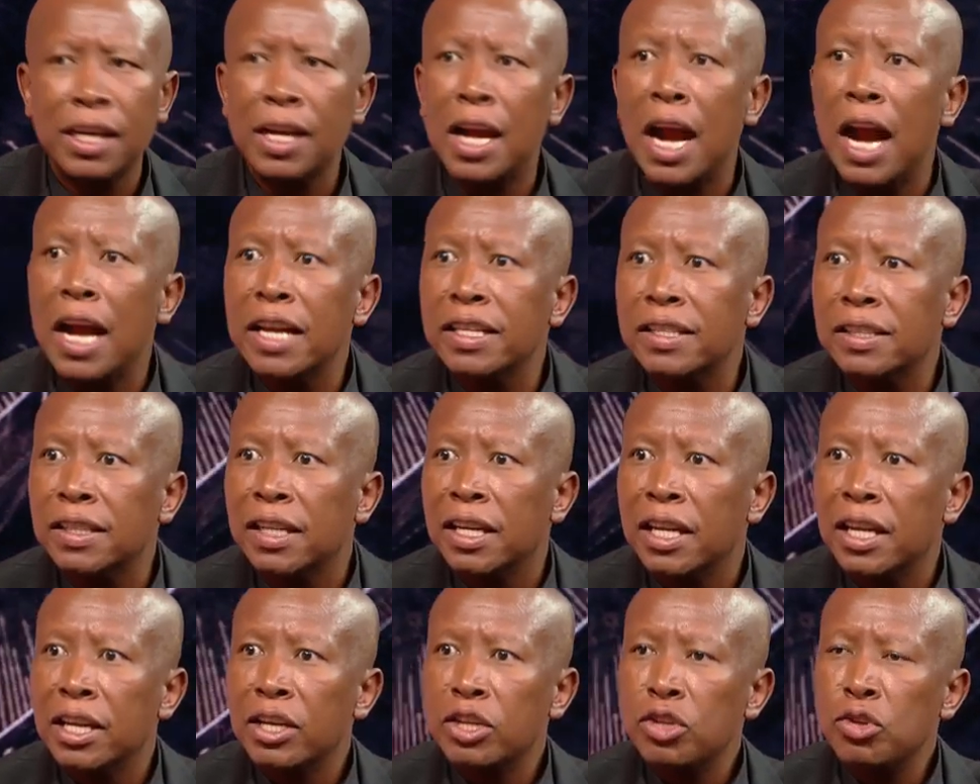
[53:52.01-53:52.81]
guys,
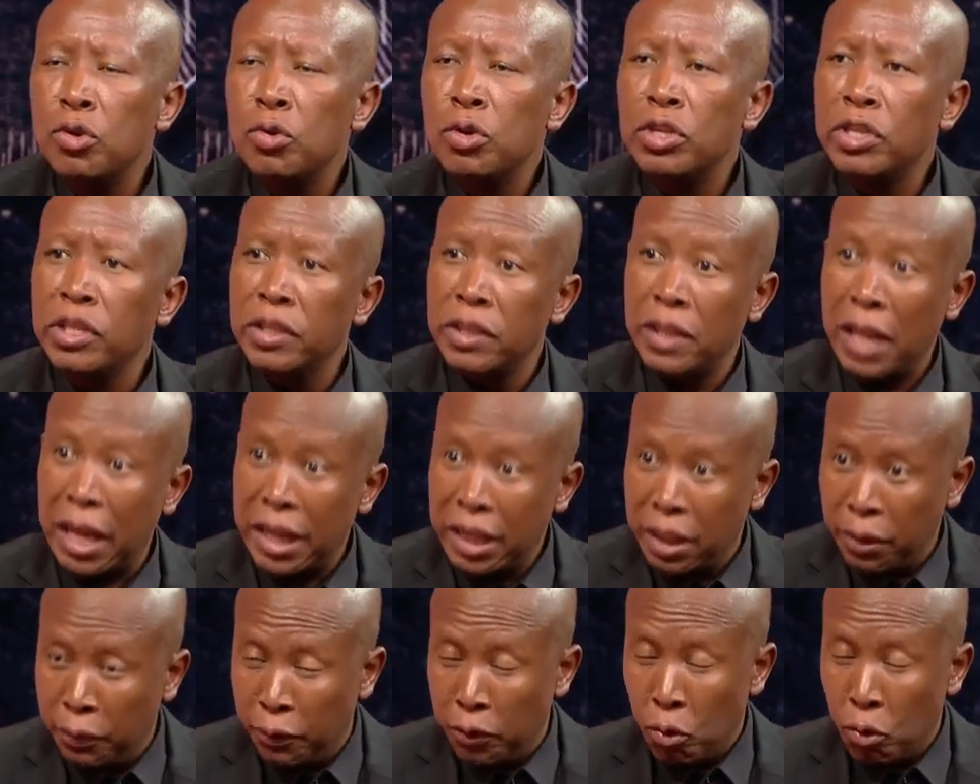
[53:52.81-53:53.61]
you'll
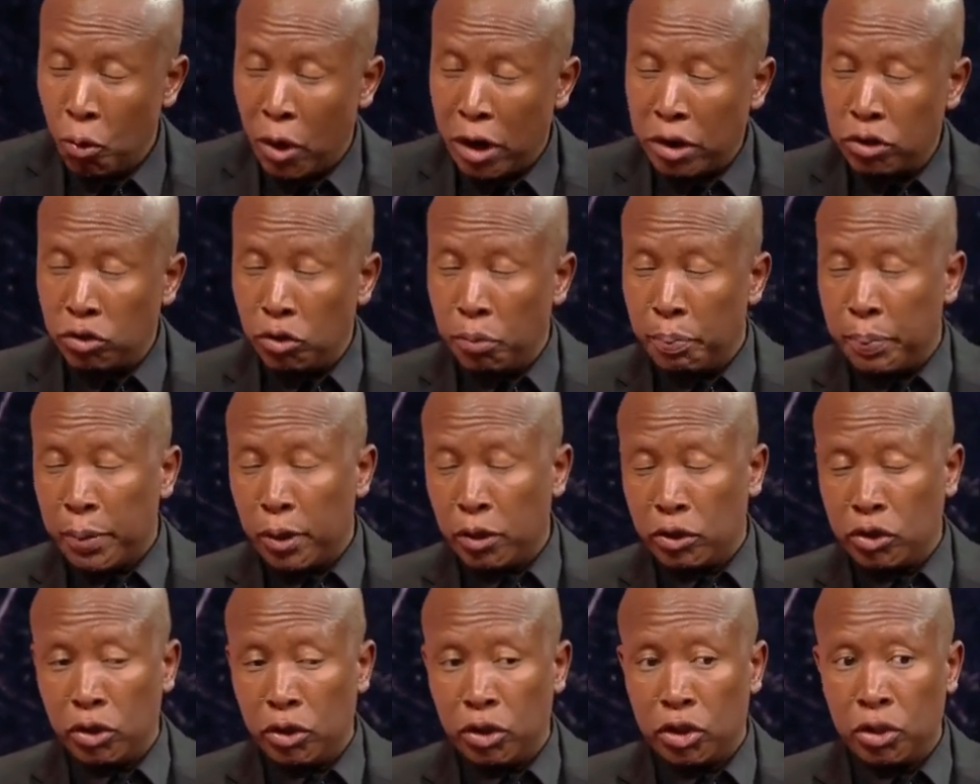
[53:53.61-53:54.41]
decide if you want to
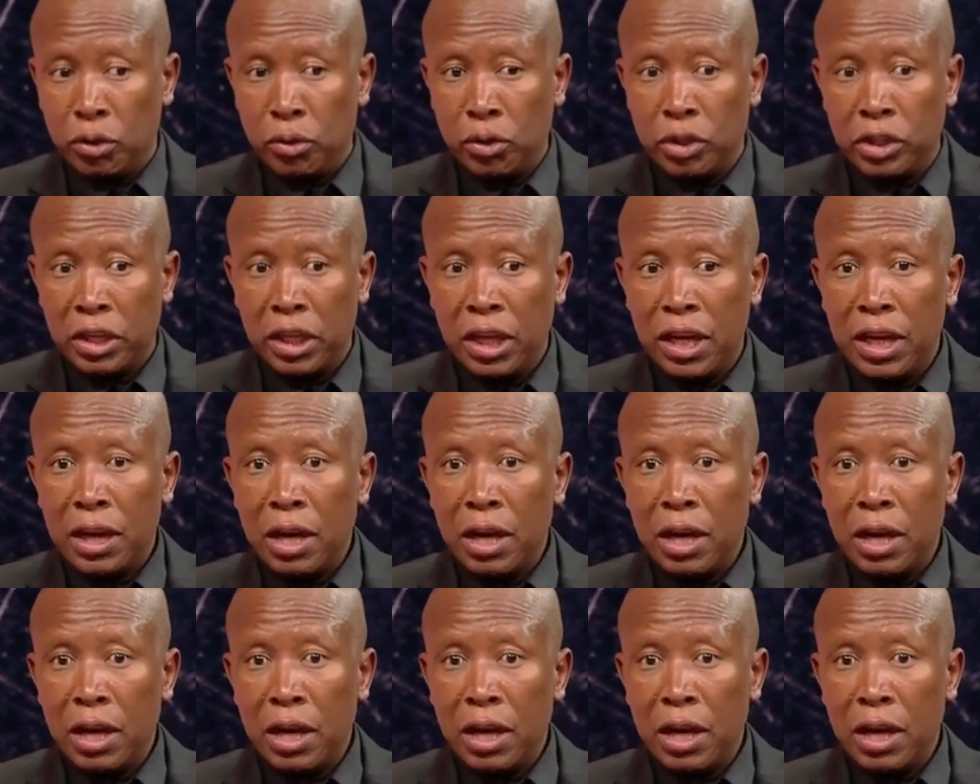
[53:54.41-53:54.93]
prosecute